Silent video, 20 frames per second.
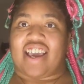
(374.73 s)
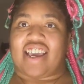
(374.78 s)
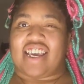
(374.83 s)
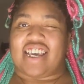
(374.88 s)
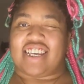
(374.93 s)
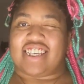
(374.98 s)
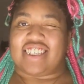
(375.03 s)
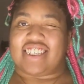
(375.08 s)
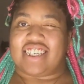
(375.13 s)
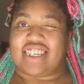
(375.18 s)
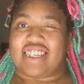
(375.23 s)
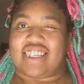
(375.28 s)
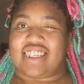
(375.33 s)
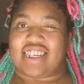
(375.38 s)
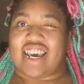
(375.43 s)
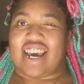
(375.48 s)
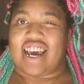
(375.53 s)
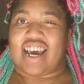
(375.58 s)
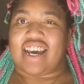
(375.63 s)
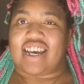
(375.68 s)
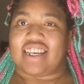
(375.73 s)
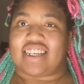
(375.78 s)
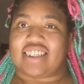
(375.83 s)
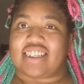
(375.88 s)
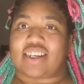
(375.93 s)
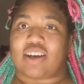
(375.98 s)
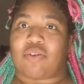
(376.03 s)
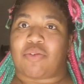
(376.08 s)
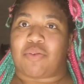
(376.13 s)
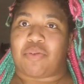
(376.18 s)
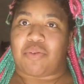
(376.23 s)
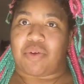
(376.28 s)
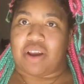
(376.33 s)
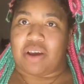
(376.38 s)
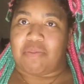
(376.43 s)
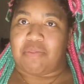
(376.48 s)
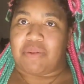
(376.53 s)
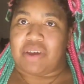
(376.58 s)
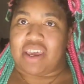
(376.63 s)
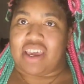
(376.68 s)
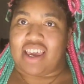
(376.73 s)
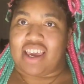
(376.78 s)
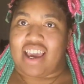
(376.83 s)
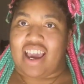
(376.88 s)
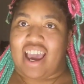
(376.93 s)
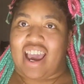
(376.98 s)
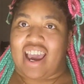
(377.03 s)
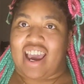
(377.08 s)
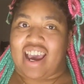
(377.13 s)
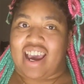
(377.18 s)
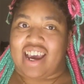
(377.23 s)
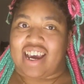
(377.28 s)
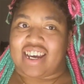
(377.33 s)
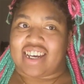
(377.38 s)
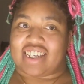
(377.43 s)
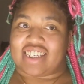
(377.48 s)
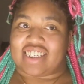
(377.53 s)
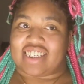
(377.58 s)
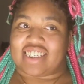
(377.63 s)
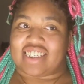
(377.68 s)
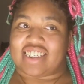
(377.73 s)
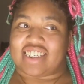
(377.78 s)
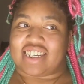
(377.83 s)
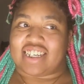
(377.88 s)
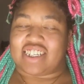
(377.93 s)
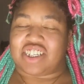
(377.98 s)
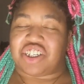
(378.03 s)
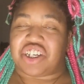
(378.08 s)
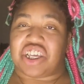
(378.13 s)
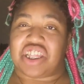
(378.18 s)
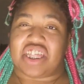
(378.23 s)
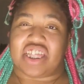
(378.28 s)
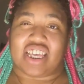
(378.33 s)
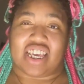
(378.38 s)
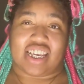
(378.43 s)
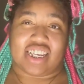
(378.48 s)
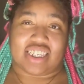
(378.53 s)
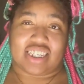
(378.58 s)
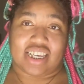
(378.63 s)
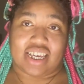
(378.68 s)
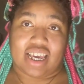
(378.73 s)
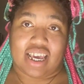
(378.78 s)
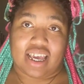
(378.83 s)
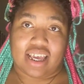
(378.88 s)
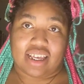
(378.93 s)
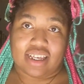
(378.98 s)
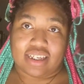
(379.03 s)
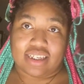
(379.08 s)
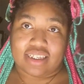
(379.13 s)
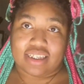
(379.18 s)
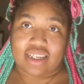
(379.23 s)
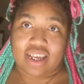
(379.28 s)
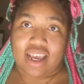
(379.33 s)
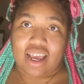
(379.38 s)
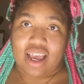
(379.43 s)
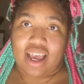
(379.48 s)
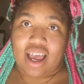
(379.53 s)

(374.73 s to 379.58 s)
isn't as creepy as she thinks he is,